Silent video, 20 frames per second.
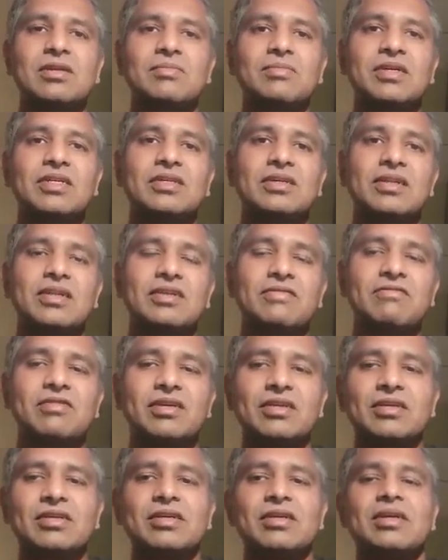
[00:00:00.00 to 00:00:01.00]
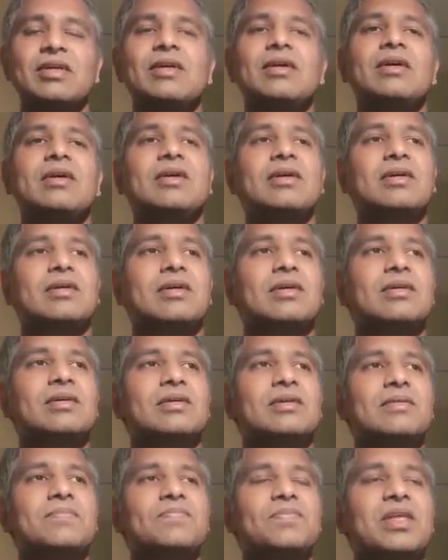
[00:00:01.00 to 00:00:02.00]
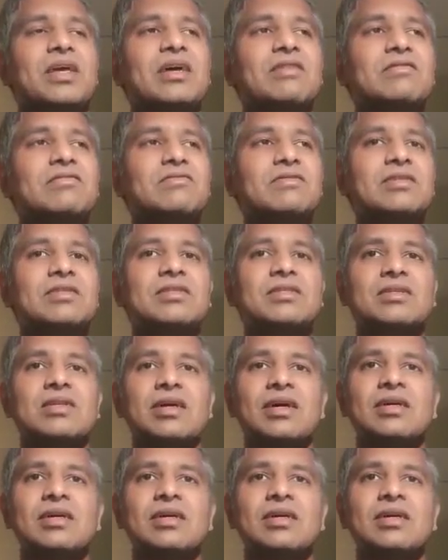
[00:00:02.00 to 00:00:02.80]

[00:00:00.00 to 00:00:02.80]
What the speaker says: better living. Whatever